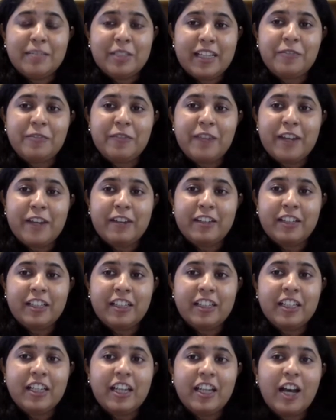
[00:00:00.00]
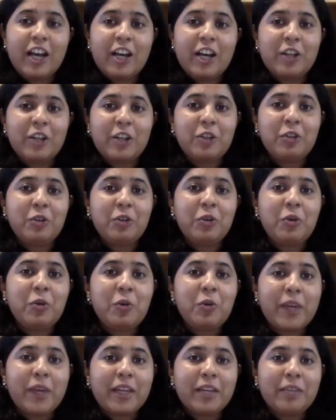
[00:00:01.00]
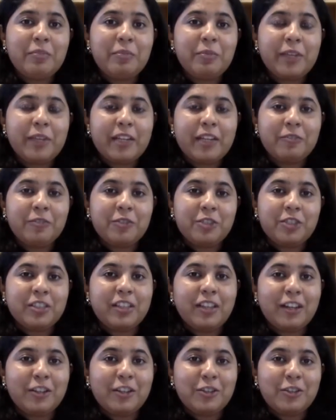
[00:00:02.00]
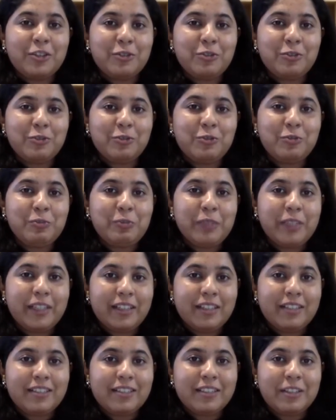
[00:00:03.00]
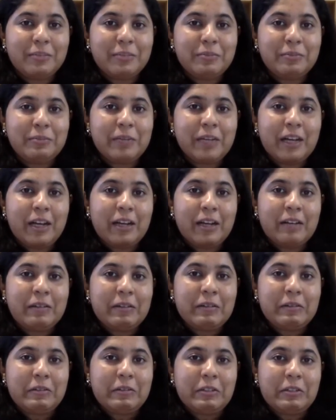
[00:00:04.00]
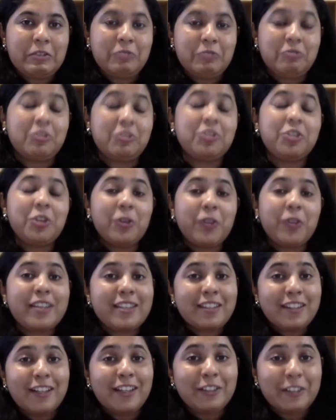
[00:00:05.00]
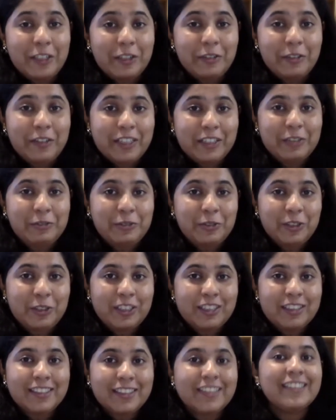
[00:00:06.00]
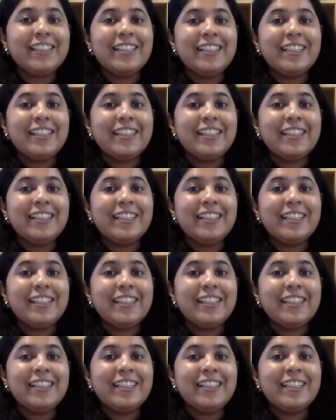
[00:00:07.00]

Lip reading: to take a very quick break for Siddharth to play us some, to showcase another innovator for us.